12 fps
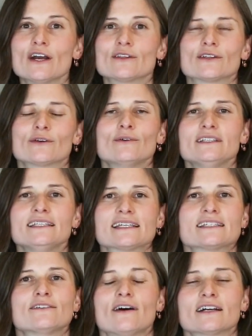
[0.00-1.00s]
Not only
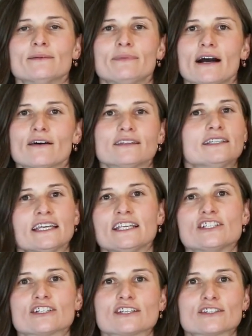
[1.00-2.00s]
does it talk about the
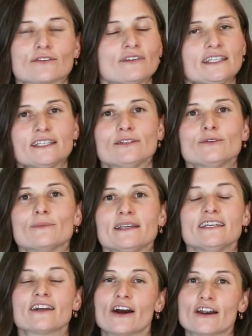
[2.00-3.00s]
dangers of eating too
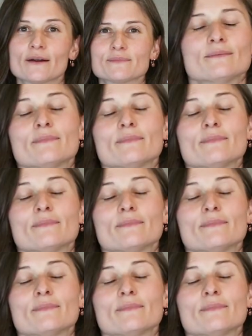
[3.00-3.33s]
many carbs,